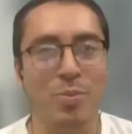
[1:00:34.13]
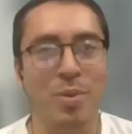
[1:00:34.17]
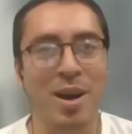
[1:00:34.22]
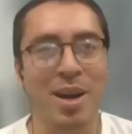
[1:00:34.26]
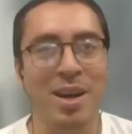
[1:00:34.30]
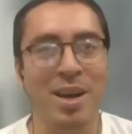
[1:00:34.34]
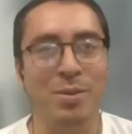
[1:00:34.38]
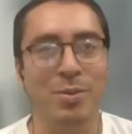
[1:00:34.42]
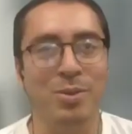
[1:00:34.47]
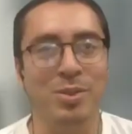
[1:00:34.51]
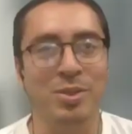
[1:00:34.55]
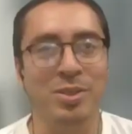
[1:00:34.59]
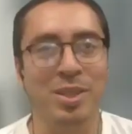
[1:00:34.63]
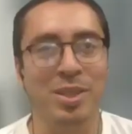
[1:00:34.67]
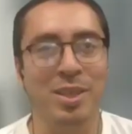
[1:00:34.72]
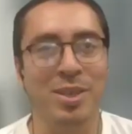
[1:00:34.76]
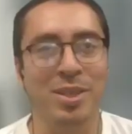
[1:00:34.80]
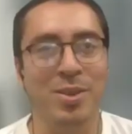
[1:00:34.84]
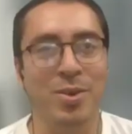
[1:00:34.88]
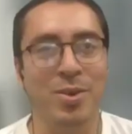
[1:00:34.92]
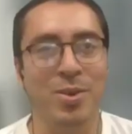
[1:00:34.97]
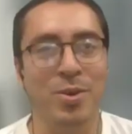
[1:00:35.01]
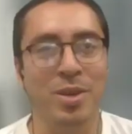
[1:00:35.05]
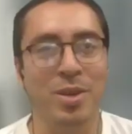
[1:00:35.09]
mind will say,
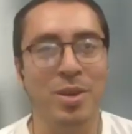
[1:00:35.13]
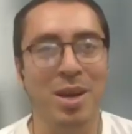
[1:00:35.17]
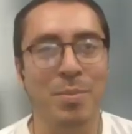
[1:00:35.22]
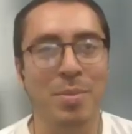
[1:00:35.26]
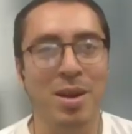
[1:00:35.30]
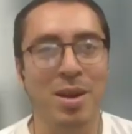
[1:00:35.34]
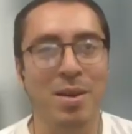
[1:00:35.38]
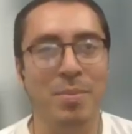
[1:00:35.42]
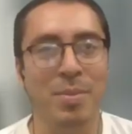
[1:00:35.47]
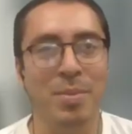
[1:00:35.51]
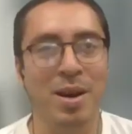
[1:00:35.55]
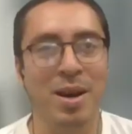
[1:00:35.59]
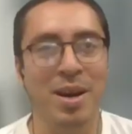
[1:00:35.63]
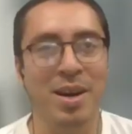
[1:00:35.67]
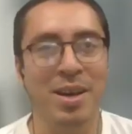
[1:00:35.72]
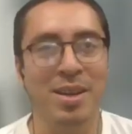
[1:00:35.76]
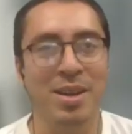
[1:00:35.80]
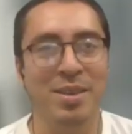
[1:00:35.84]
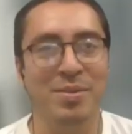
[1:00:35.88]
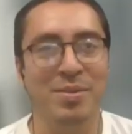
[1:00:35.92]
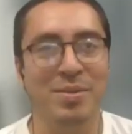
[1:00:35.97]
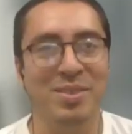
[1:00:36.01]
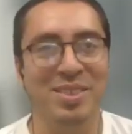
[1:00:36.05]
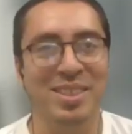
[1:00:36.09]
oh yeah, my
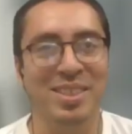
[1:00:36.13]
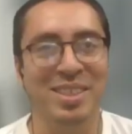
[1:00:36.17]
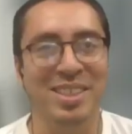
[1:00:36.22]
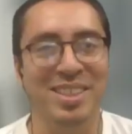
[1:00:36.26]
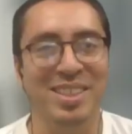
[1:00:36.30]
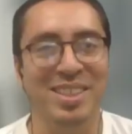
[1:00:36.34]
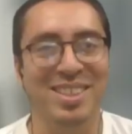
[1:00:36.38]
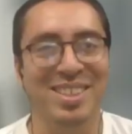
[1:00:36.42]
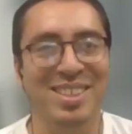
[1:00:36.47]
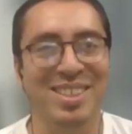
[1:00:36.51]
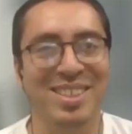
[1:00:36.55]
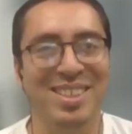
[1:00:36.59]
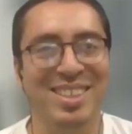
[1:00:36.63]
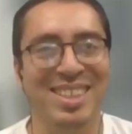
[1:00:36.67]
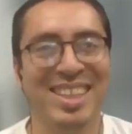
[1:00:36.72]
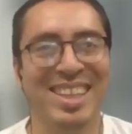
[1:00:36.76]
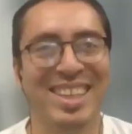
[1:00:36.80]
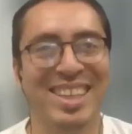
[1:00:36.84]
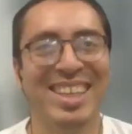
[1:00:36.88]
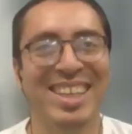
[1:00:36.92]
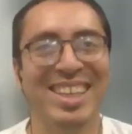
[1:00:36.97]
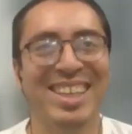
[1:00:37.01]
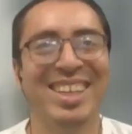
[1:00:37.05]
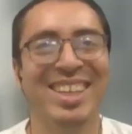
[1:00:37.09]
mind, like
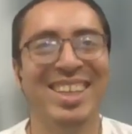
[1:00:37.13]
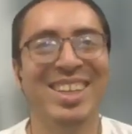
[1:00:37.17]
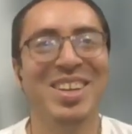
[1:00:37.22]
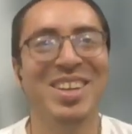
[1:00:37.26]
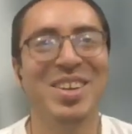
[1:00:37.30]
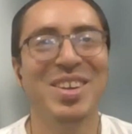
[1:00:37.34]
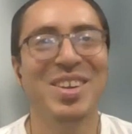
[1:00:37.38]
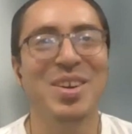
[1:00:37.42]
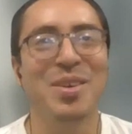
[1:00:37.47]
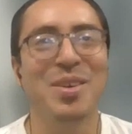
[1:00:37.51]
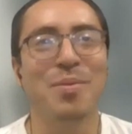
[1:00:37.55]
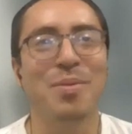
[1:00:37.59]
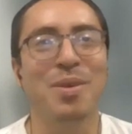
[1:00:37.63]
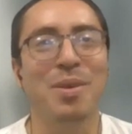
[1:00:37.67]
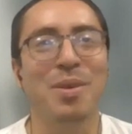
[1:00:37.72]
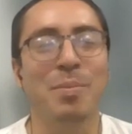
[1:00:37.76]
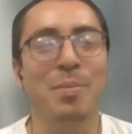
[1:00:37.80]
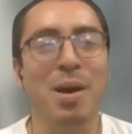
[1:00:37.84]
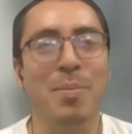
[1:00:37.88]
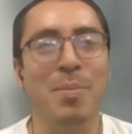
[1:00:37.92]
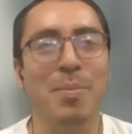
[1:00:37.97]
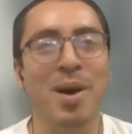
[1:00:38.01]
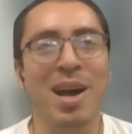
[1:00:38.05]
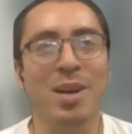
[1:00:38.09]

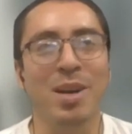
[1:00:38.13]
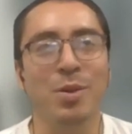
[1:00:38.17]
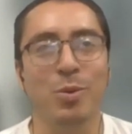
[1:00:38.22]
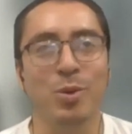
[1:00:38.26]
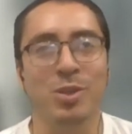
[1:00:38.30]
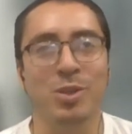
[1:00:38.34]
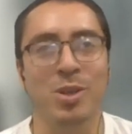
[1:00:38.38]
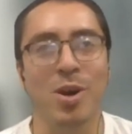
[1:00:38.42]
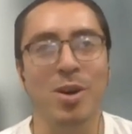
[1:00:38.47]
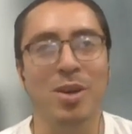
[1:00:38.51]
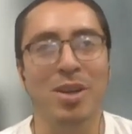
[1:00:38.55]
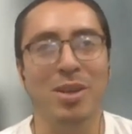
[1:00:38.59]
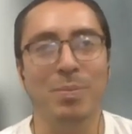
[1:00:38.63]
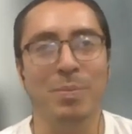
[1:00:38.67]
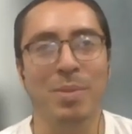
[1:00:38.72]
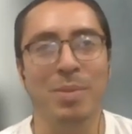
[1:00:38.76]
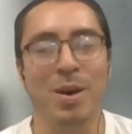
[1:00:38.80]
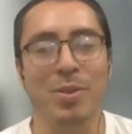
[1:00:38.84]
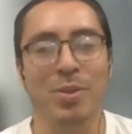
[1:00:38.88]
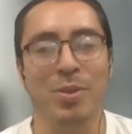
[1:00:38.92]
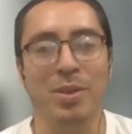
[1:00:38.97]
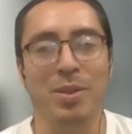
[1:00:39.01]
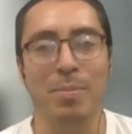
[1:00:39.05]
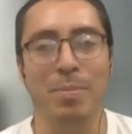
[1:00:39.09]
my mind will talk
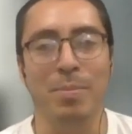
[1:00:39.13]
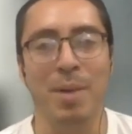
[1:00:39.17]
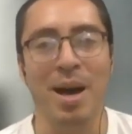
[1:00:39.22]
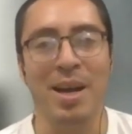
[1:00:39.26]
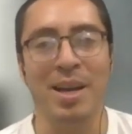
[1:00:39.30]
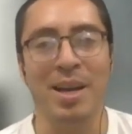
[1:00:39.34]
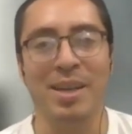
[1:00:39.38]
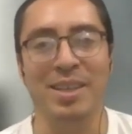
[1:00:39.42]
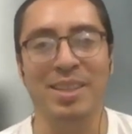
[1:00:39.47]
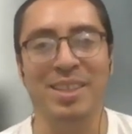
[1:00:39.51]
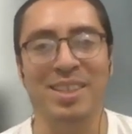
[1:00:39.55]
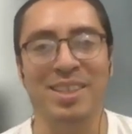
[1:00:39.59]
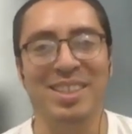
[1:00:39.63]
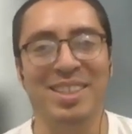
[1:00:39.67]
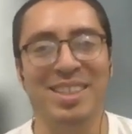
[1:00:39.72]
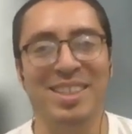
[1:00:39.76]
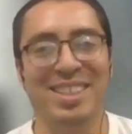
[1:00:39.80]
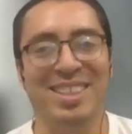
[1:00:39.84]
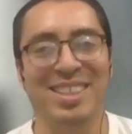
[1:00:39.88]
about the mind